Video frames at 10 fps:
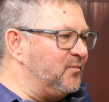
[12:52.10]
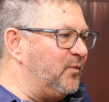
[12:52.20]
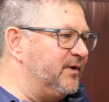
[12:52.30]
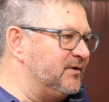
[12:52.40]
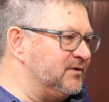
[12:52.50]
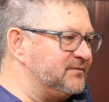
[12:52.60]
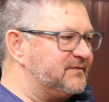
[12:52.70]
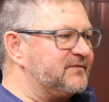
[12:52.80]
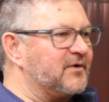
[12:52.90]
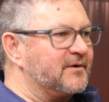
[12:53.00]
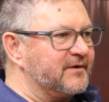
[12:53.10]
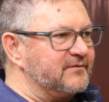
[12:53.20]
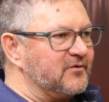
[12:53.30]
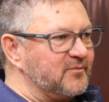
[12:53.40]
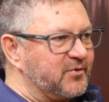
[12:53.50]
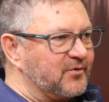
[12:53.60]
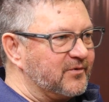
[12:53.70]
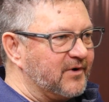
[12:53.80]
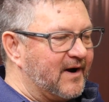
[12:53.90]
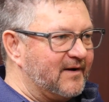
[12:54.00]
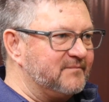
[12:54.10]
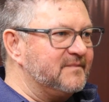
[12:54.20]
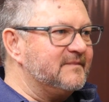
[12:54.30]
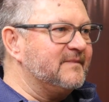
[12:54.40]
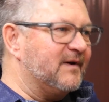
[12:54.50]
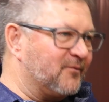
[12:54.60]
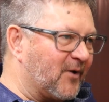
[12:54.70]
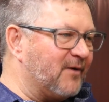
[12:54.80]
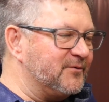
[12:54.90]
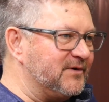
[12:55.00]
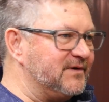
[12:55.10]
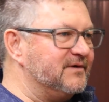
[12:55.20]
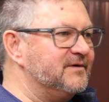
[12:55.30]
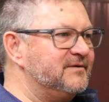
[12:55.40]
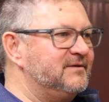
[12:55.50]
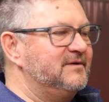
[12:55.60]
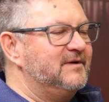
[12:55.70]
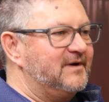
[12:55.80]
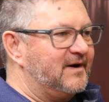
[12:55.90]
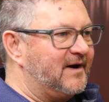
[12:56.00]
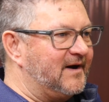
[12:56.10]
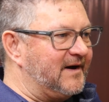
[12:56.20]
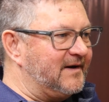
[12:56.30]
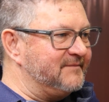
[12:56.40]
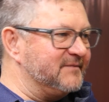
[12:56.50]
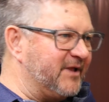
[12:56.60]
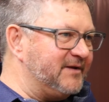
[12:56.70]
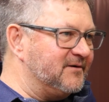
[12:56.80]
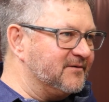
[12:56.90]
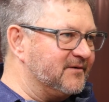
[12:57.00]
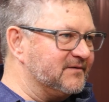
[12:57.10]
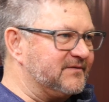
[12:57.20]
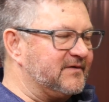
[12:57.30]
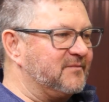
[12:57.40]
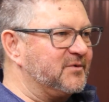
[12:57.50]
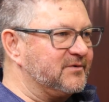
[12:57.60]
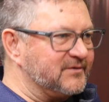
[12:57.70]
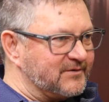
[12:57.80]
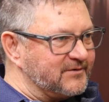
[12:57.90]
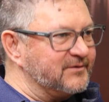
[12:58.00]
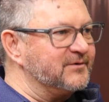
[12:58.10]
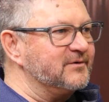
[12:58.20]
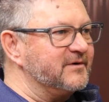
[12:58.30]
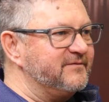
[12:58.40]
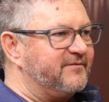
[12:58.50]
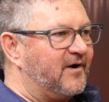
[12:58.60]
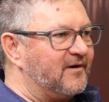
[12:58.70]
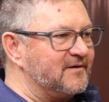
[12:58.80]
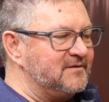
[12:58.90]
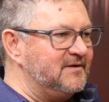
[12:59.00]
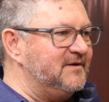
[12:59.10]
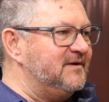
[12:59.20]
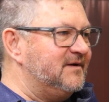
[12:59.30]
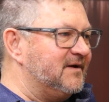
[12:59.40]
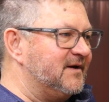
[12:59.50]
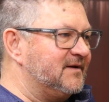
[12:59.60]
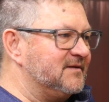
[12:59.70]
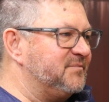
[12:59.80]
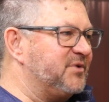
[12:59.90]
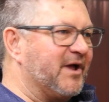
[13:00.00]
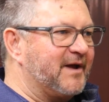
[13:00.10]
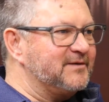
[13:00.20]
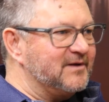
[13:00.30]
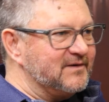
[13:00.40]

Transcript: We'll start a drill program around Eagle later this summer or early fall. And the plan